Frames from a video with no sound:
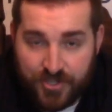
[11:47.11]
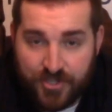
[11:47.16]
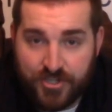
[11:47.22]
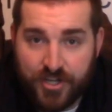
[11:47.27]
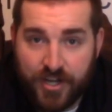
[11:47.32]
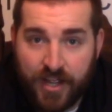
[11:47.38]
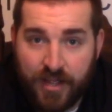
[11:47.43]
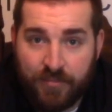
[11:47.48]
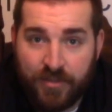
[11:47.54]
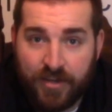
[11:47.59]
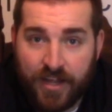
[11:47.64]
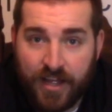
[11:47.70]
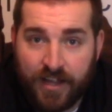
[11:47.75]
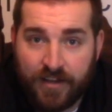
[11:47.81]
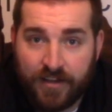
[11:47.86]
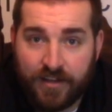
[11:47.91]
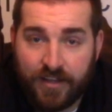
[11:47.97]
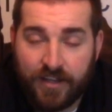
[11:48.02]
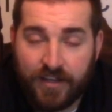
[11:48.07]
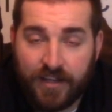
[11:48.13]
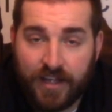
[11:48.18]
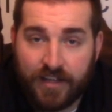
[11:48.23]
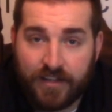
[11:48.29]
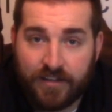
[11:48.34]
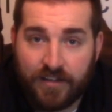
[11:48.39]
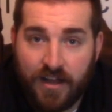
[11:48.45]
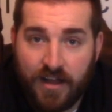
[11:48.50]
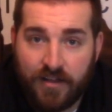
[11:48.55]
the champ in that in
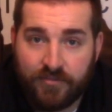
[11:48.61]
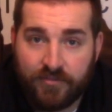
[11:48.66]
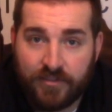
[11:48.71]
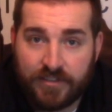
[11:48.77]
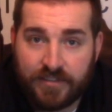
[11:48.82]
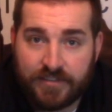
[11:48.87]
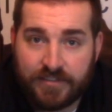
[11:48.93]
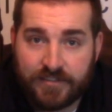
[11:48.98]
that conference,